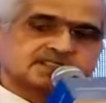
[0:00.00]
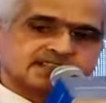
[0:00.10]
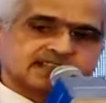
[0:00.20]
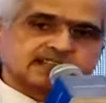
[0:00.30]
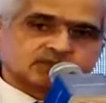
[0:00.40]

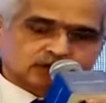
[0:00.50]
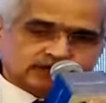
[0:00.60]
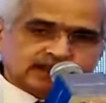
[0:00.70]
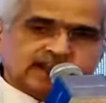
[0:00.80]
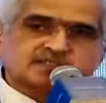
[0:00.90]
sales over
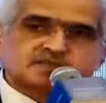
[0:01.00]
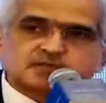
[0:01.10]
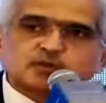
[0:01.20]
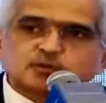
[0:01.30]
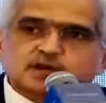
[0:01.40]
the last
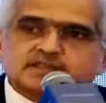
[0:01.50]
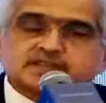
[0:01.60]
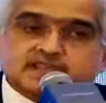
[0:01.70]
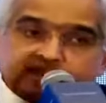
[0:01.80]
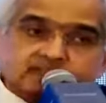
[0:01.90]
few
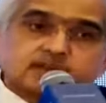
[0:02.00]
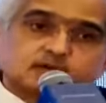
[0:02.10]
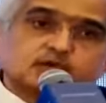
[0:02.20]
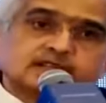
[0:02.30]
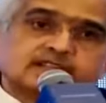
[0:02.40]
months in the
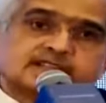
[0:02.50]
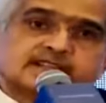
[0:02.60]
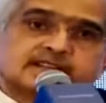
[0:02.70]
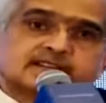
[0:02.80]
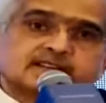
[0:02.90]
rural
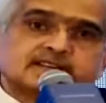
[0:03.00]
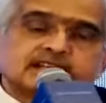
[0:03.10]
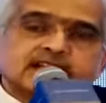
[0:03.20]
sector